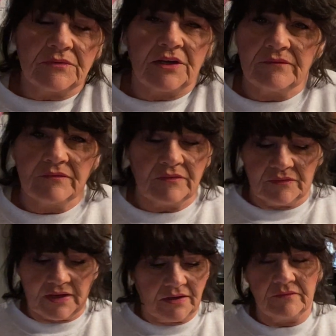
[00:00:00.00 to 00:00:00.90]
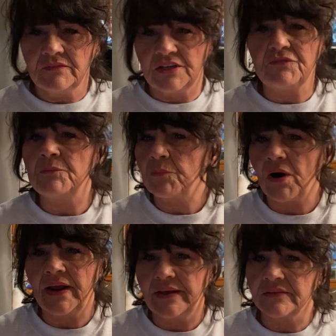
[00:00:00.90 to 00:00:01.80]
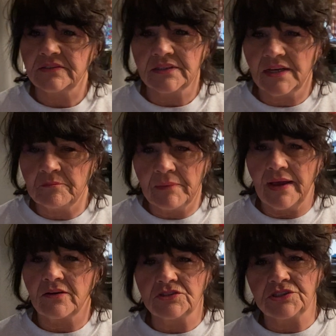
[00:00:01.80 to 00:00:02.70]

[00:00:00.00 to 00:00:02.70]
the different brands. It doesn't matter.